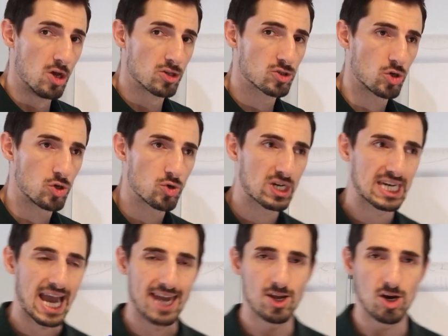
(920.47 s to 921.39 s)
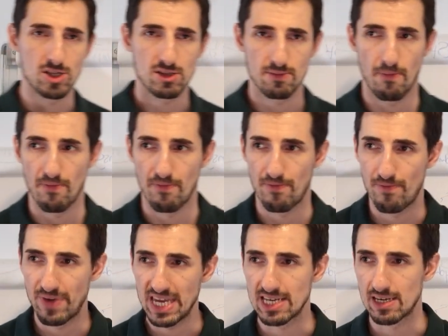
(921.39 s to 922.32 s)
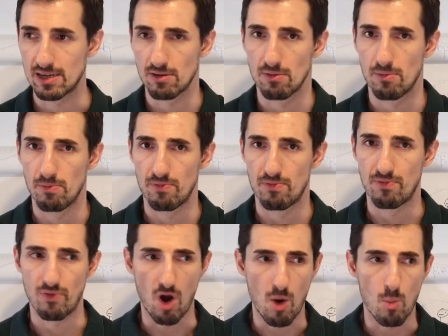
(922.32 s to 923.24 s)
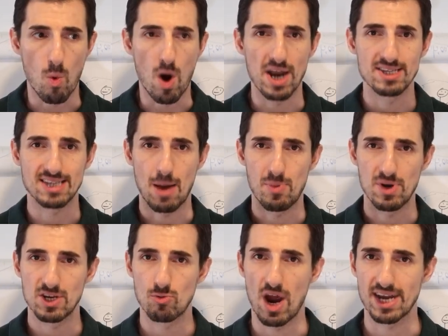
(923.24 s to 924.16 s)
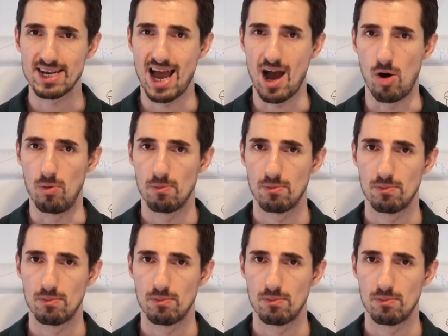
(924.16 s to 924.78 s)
So you cannot think from what is happening right now.